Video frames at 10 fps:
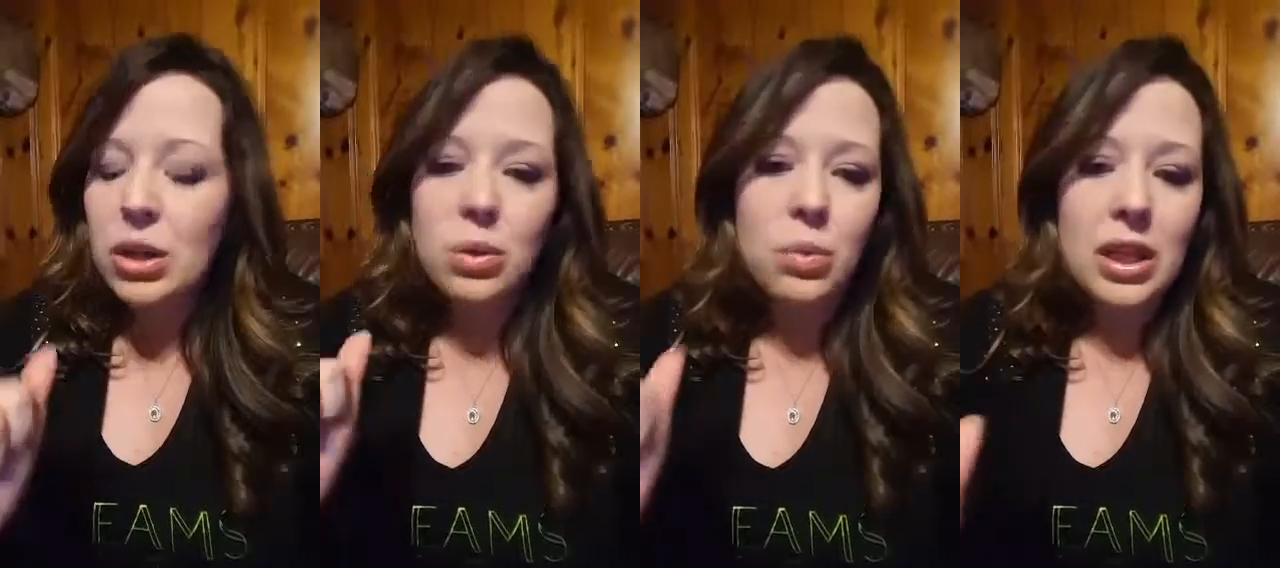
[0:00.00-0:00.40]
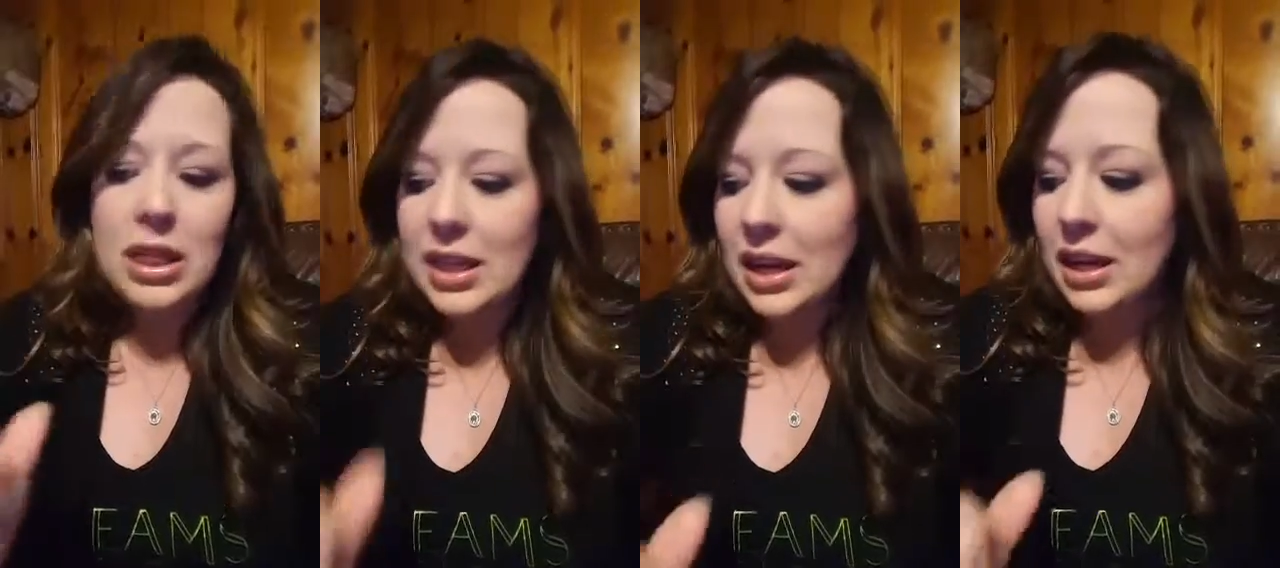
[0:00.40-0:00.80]
you the
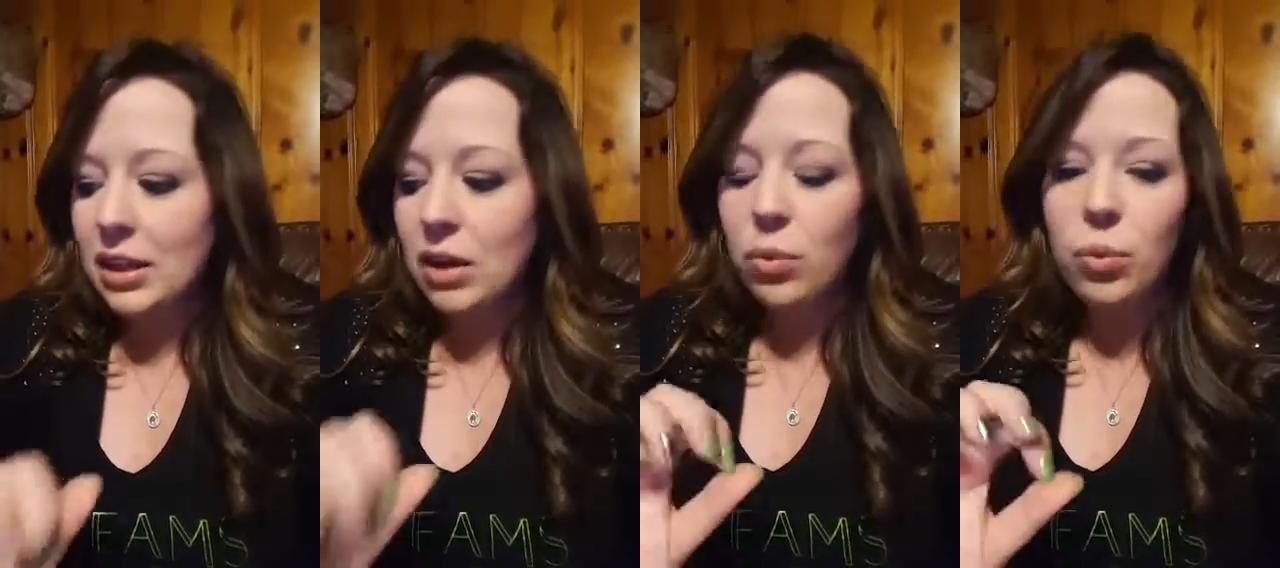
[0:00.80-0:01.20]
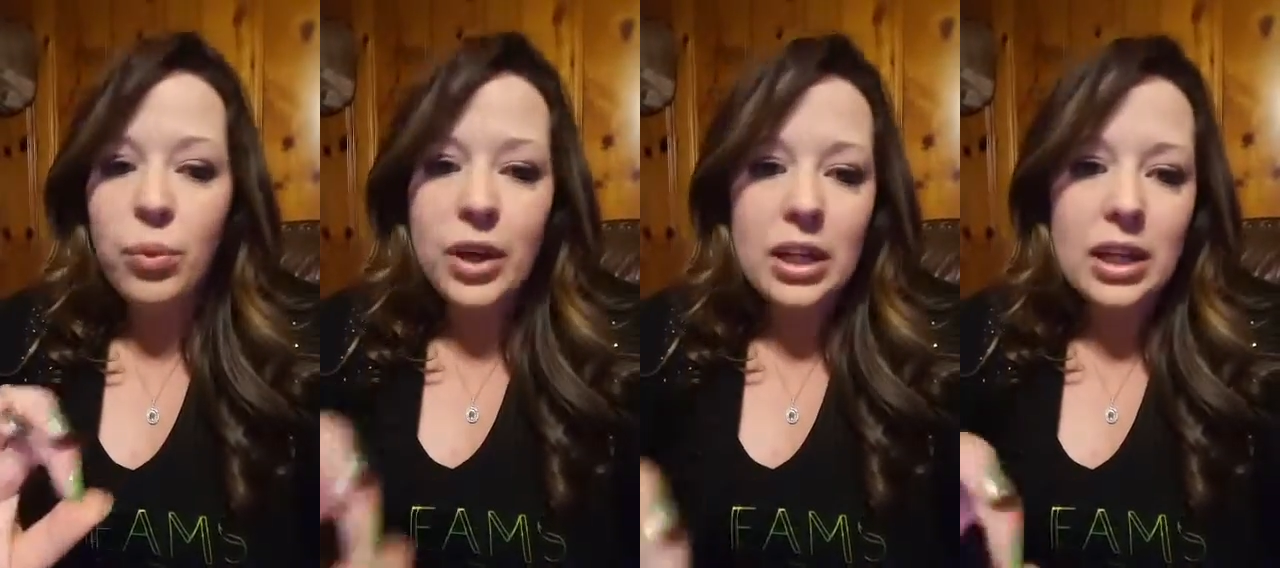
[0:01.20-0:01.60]
one thing that
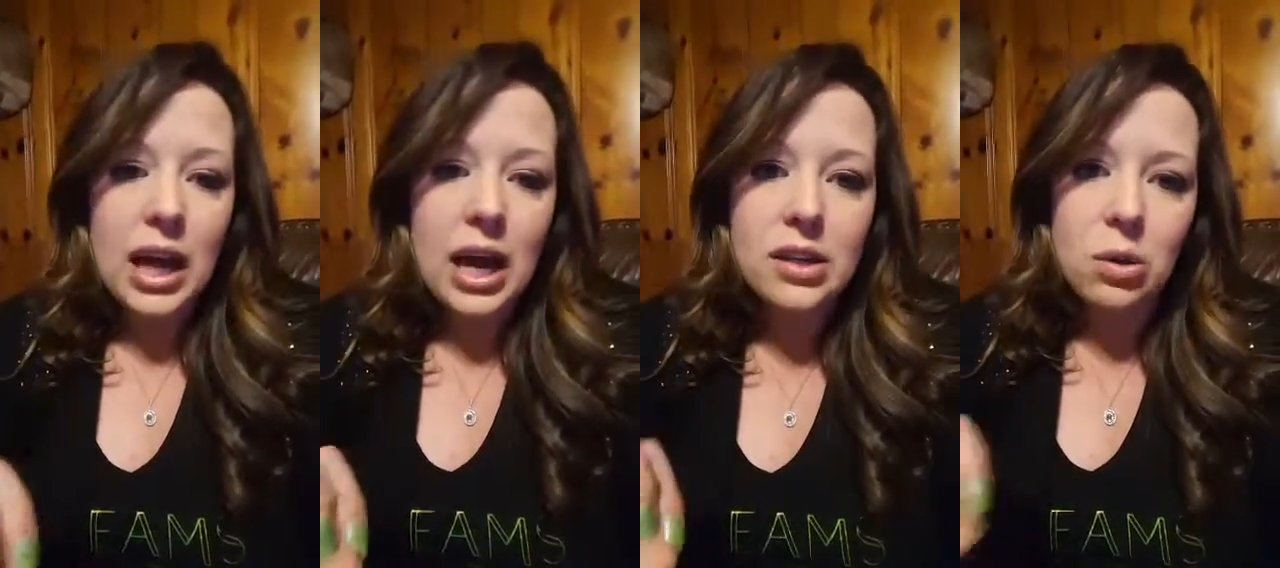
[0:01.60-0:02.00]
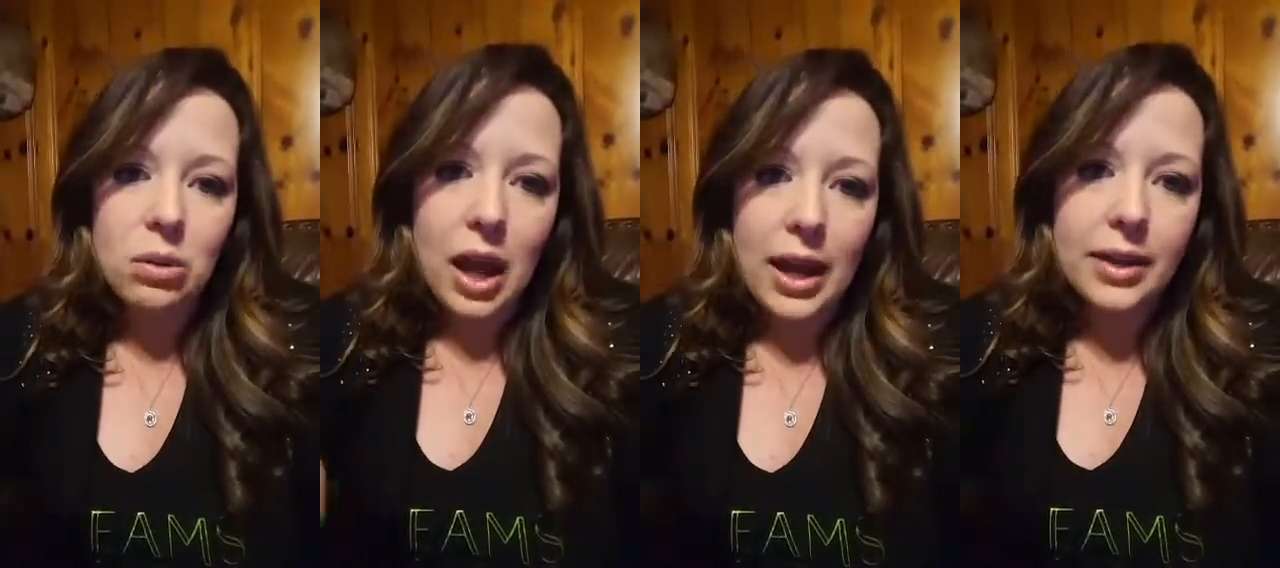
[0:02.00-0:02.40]
really I
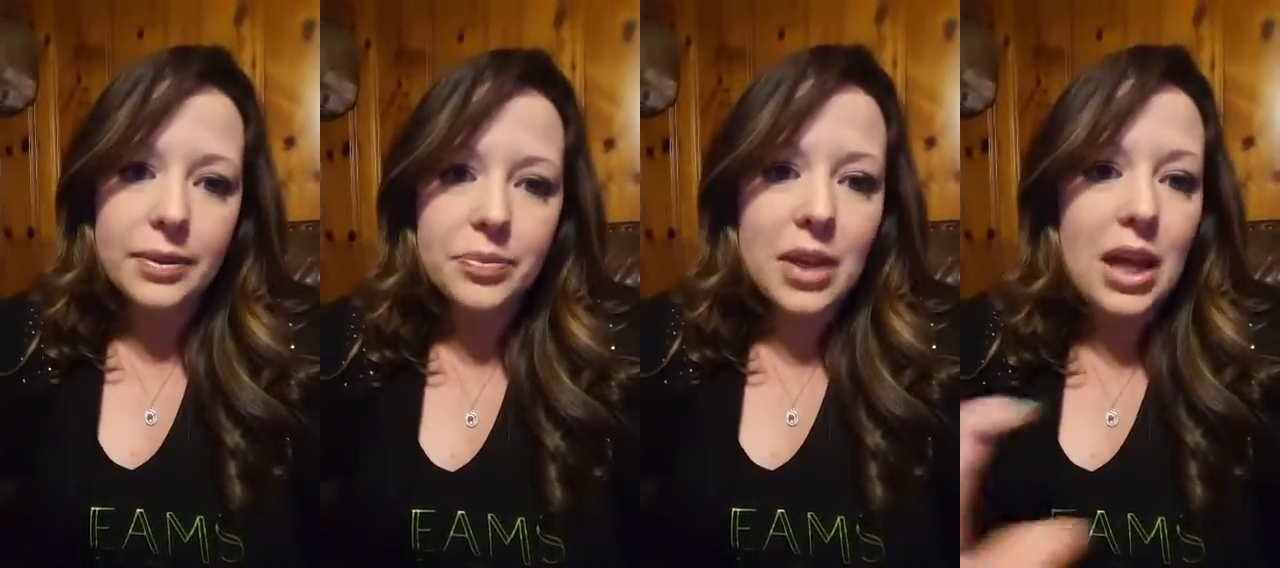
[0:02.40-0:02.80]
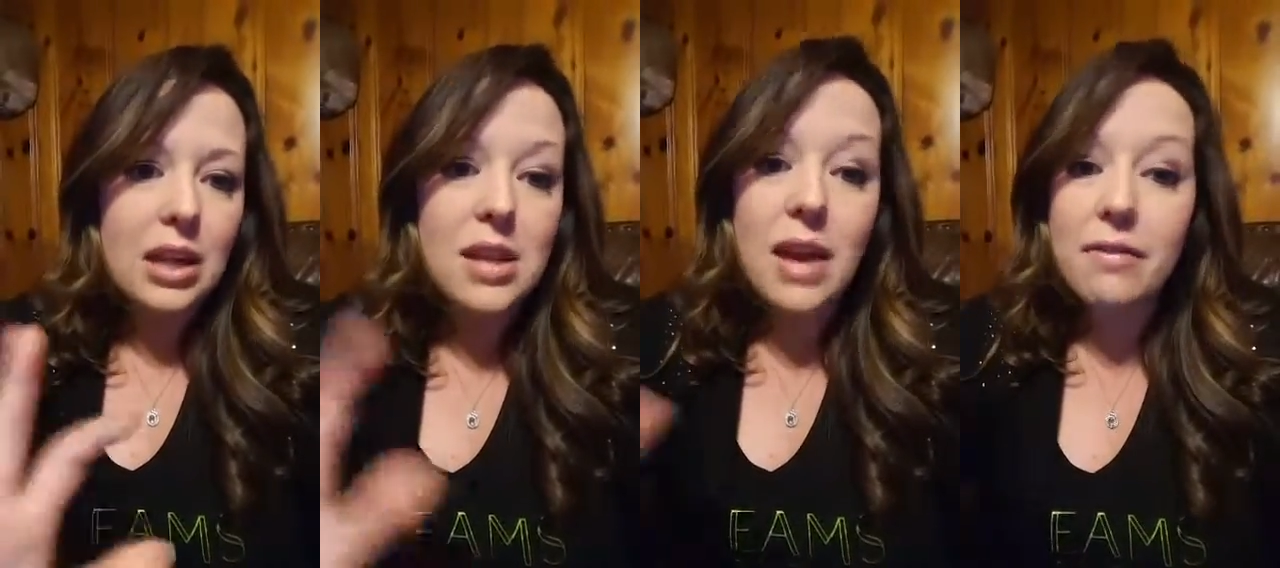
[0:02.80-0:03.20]
don't like.
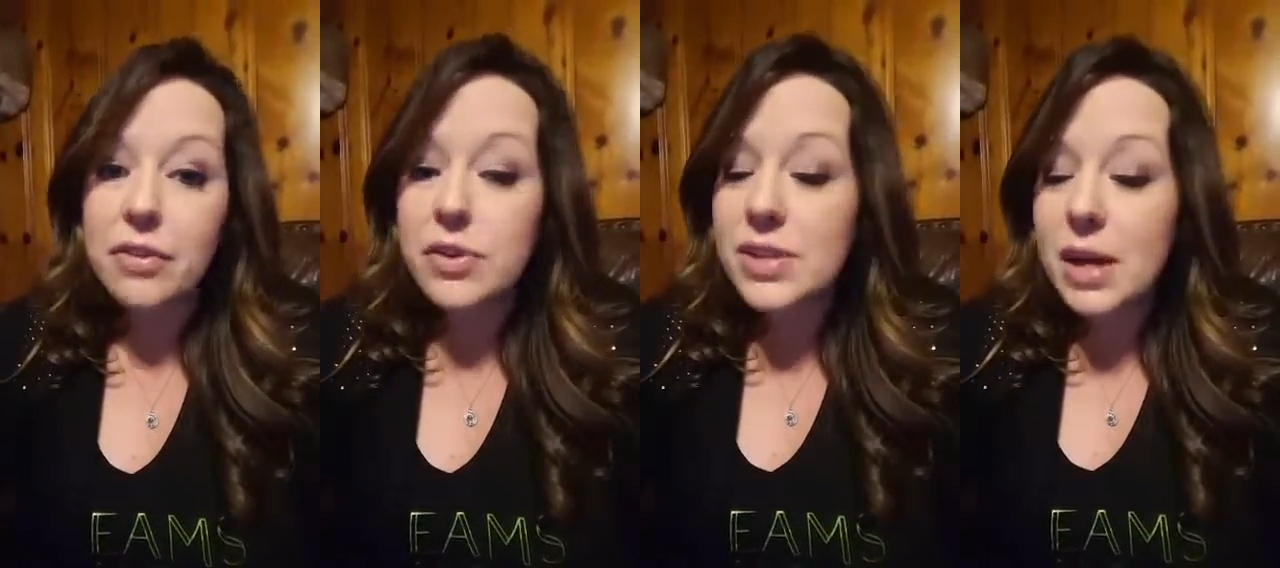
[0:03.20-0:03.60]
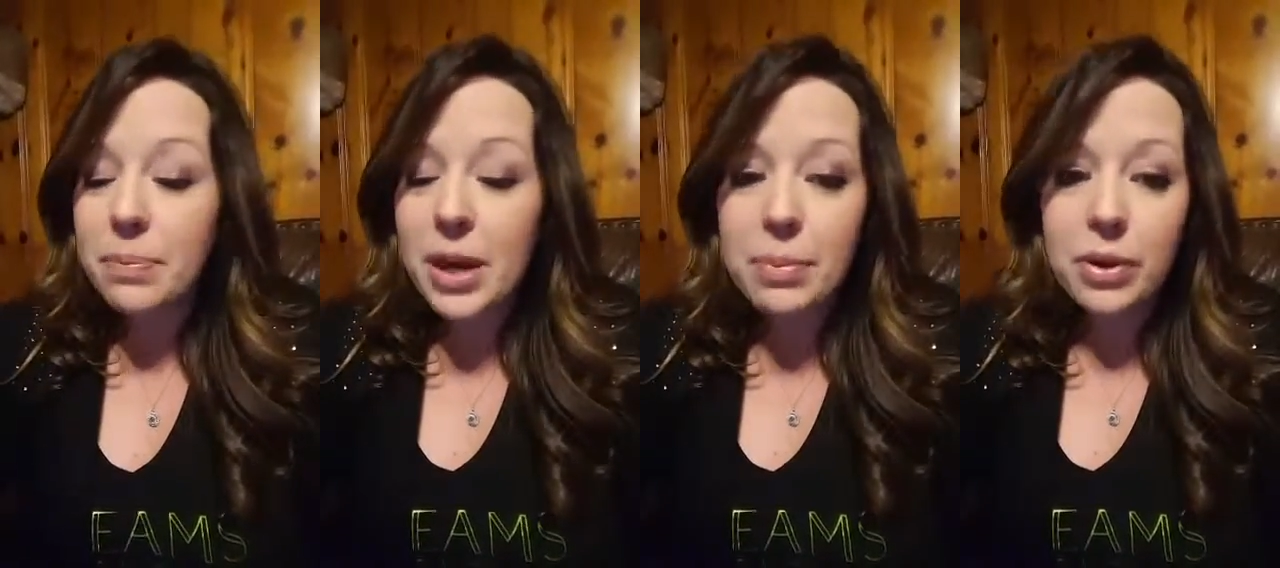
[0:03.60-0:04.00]
And for
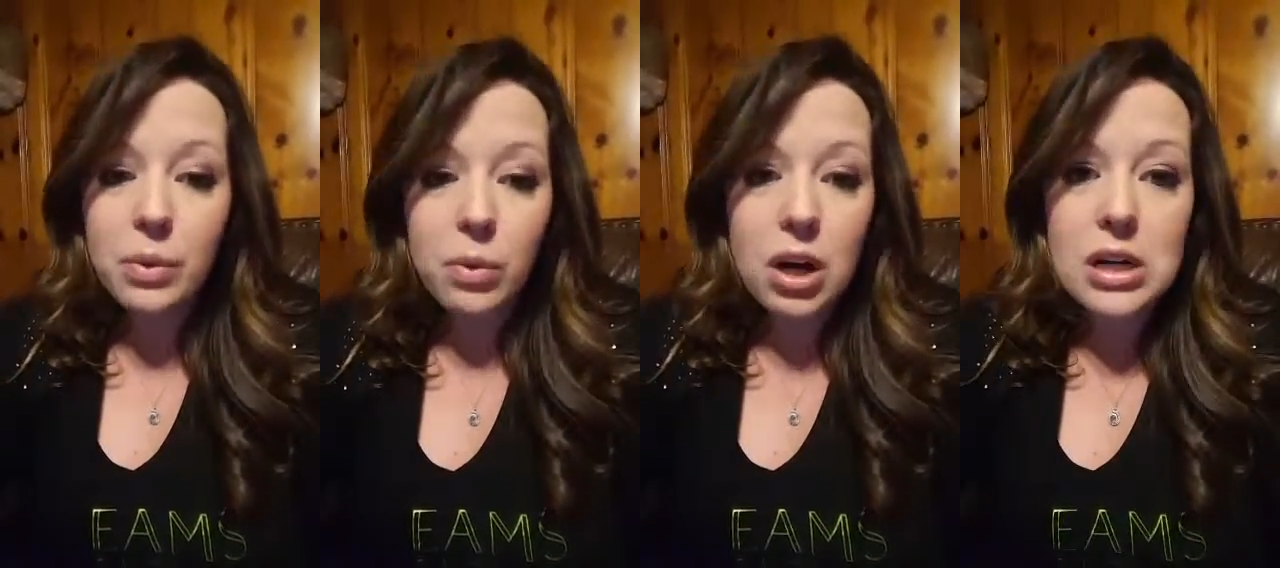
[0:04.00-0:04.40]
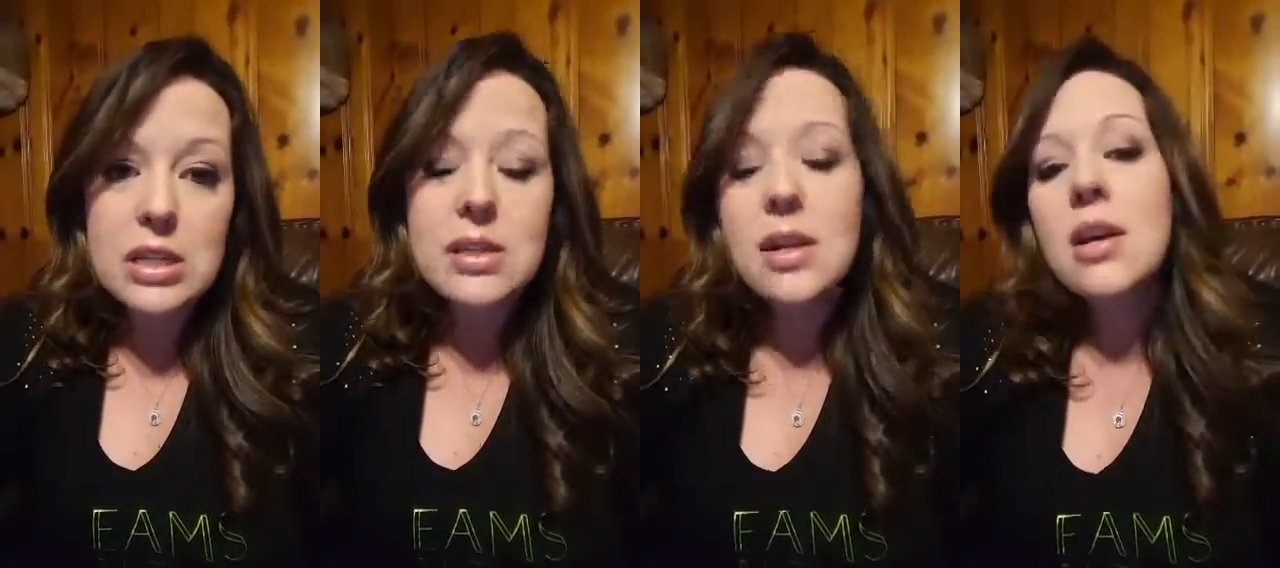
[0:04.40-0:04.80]
some people it
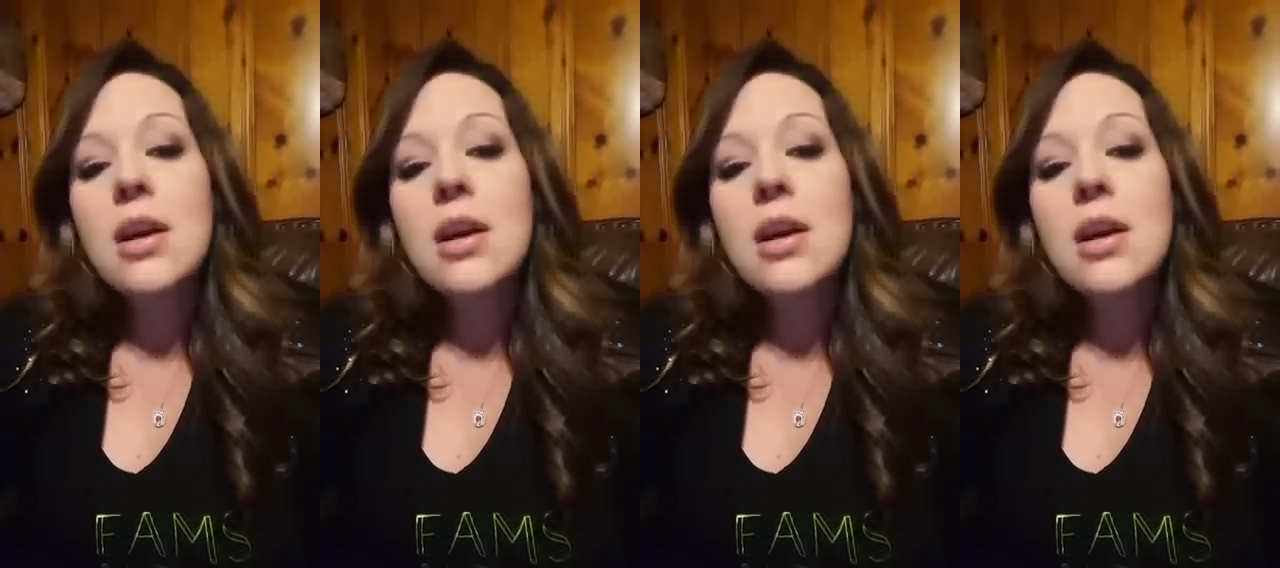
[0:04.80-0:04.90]
works.